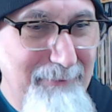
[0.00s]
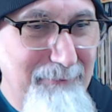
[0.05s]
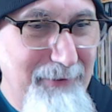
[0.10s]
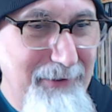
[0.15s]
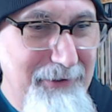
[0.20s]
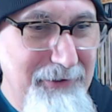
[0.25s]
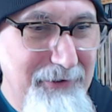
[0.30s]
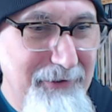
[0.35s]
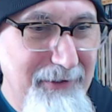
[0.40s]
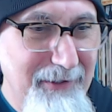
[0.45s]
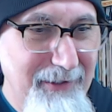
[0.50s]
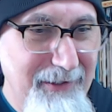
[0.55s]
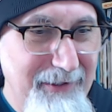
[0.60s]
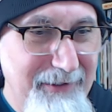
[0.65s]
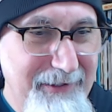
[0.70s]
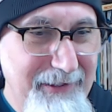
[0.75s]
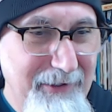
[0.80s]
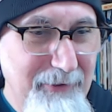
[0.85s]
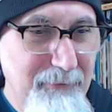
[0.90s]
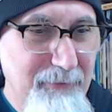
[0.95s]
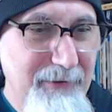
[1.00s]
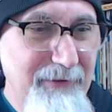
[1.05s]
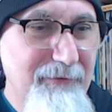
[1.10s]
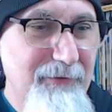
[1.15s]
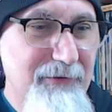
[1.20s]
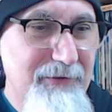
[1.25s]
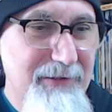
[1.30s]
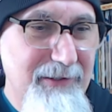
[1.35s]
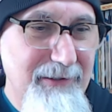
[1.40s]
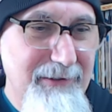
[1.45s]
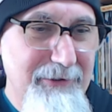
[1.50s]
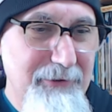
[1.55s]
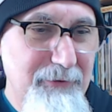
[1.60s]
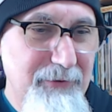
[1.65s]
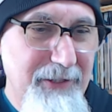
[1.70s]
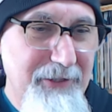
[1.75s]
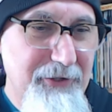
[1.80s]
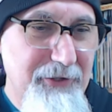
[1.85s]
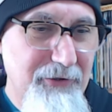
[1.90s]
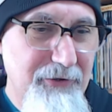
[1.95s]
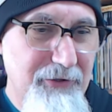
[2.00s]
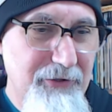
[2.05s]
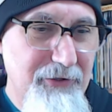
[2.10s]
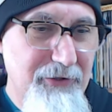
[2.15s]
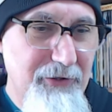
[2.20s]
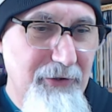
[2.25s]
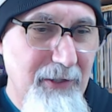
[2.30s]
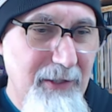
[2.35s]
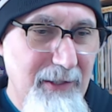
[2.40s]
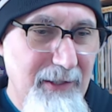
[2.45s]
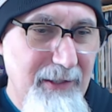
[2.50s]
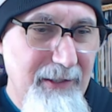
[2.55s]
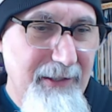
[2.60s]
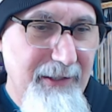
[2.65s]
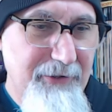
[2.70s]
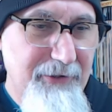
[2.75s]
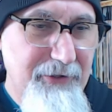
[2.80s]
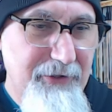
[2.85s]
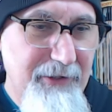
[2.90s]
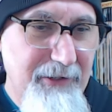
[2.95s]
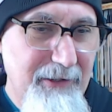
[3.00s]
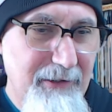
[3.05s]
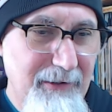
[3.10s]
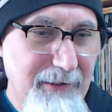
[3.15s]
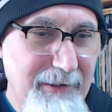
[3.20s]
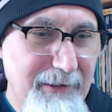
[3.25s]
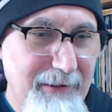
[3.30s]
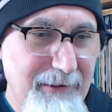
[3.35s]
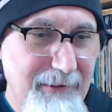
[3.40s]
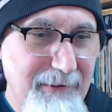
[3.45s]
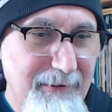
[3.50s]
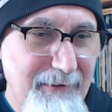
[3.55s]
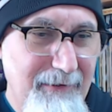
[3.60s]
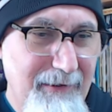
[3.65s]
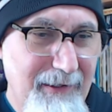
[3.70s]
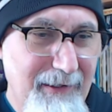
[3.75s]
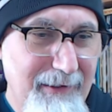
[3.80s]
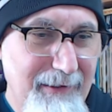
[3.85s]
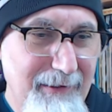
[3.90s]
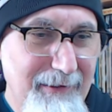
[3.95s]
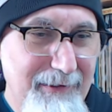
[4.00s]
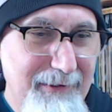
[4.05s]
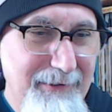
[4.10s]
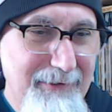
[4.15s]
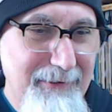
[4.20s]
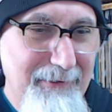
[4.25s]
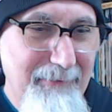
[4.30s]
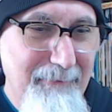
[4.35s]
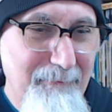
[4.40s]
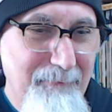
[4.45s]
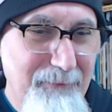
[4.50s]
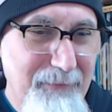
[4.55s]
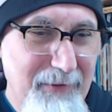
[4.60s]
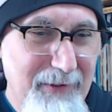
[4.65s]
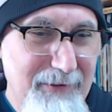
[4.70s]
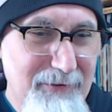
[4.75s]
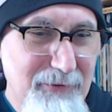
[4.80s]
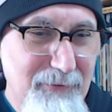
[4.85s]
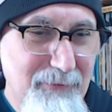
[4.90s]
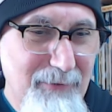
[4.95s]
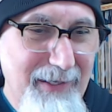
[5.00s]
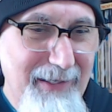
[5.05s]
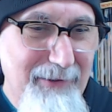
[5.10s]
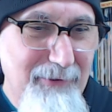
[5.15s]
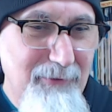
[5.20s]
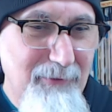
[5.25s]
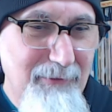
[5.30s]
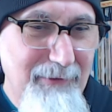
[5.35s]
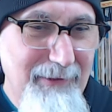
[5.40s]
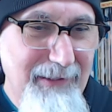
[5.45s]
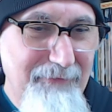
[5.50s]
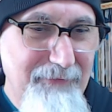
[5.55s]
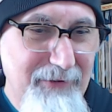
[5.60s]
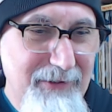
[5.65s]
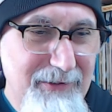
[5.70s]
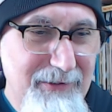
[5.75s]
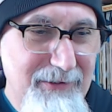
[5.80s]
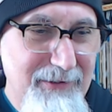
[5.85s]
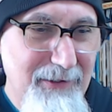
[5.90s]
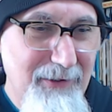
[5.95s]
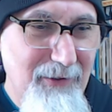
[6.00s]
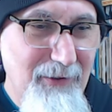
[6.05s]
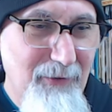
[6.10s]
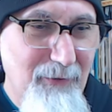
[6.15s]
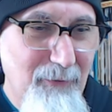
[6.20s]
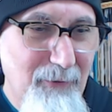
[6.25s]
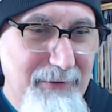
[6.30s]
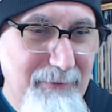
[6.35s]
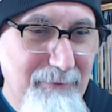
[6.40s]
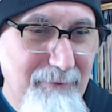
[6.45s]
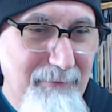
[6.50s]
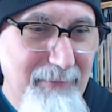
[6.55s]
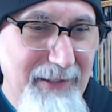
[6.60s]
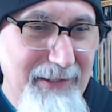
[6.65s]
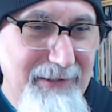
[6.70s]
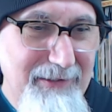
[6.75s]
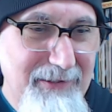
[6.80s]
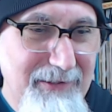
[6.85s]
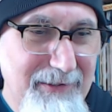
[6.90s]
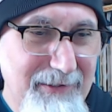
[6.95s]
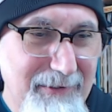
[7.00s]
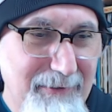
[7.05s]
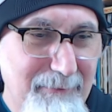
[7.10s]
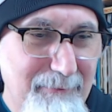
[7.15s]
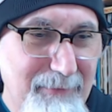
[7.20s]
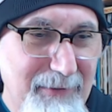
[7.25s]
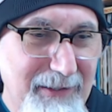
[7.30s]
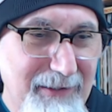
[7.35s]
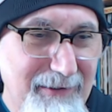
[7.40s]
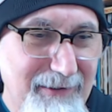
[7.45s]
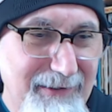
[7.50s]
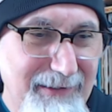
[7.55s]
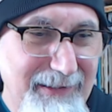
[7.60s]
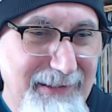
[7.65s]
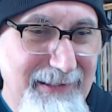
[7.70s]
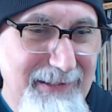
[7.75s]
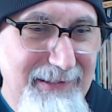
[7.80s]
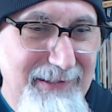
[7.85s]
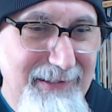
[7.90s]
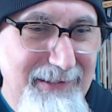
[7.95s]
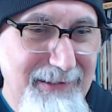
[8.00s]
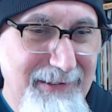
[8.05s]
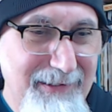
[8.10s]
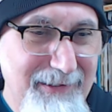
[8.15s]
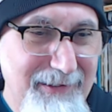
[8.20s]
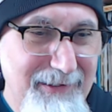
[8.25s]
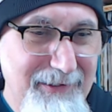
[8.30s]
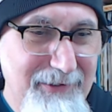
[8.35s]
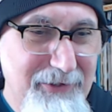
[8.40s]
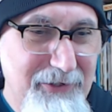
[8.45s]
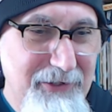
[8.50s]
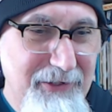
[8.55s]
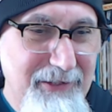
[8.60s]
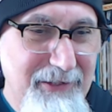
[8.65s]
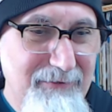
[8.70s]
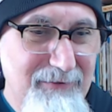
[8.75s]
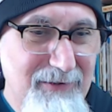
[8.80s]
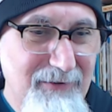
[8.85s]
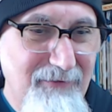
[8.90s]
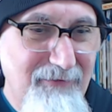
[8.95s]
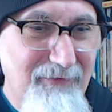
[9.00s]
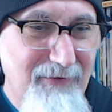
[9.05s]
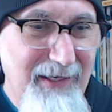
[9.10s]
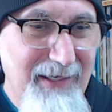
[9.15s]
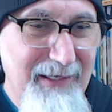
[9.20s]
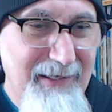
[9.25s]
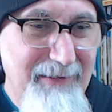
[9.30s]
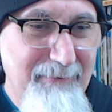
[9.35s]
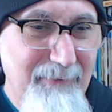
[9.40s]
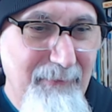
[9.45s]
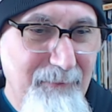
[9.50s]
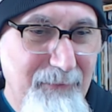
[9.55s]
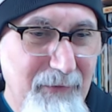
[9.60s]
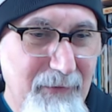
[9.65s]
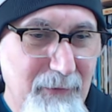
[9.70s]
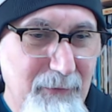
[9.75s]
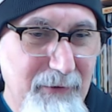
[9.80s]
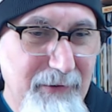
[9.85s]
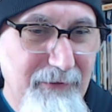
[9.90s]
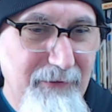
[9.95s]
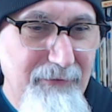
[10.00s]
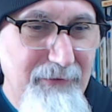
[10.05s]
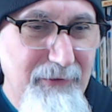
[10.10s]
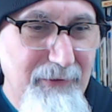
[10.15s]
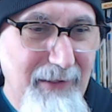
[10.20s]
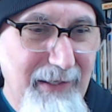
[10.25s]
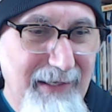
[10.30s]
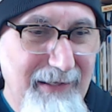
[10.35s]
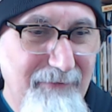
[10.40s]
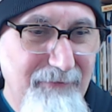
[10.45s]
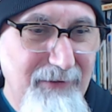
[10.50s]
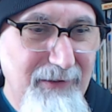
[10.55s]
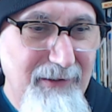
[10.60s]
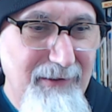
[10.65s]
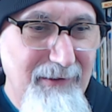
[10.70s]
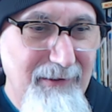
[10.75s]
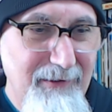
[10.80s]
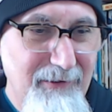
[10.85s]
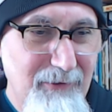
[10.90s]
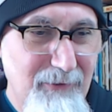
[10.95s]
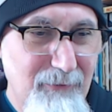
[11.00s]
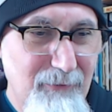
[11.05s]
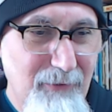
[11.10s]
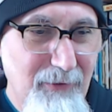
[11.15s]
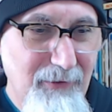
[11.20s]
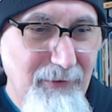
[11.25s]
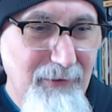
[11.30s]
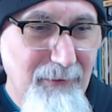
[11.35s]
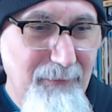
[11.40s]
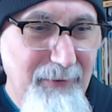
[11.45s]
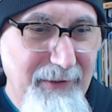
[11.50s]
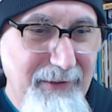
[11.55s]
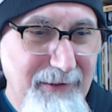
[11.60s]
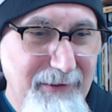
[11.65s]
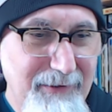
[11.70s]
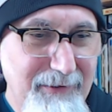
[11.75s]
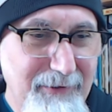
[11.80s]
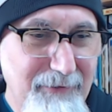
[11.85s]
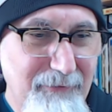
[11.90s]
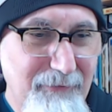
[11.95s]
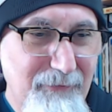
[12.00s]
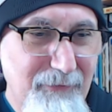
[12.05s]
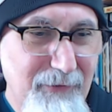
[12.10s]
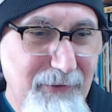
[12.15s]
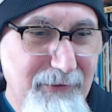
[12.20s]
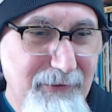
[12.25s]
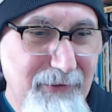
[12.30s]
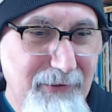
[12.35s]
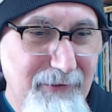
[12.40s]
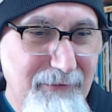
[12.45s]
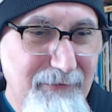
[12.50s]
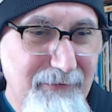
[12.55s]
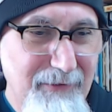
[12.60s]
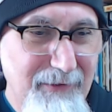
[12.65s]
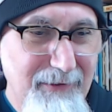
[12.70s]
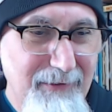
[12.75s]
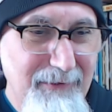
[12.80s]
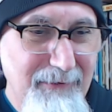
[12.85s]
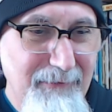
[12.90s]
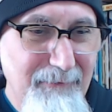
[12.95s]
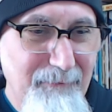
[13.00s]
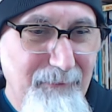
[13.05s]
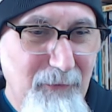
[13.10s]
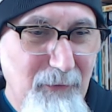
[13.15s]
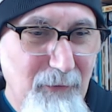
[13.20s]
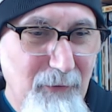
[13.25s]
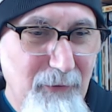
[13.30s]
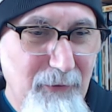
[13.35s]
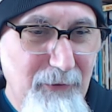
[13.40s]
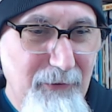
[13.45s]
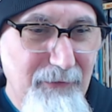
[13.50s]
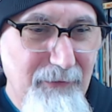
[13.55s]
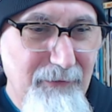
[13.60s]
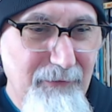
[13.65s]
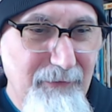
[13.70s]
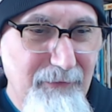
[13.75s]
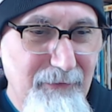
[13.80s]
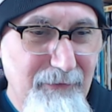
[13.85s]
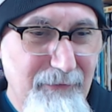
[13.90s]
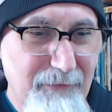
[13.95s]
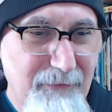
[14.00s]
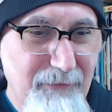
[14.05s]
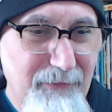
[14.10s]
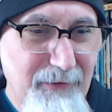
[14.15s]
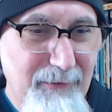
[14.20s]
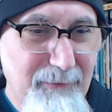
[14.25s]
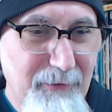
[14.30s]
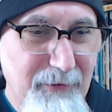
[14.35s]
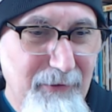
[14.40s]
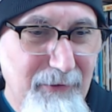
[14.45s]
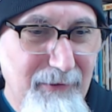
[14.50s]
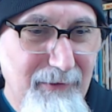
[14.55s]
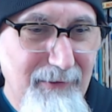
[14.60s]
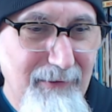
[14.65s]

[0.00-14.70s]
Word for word: pleasure. Keanu Weaver, salutation Chycho. A chick like I like is a radical leftist. What makes me uneasy is she gives a vibe where if you have the wrong opinion in front of or from her,